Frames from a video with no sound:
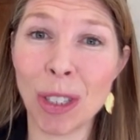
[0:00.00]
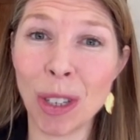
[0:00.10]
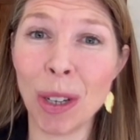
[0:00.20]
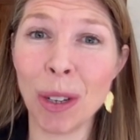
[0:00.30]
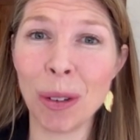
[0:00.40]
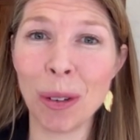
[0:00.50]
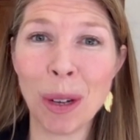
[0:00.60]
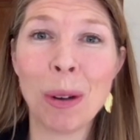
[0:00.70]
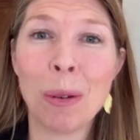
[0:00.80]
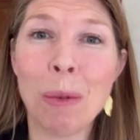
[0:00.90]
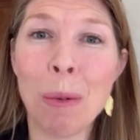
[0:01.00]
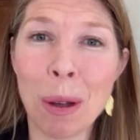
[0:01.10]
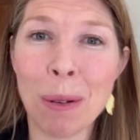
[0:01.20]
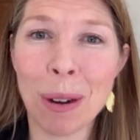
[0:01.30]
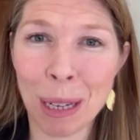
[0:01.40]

to what we were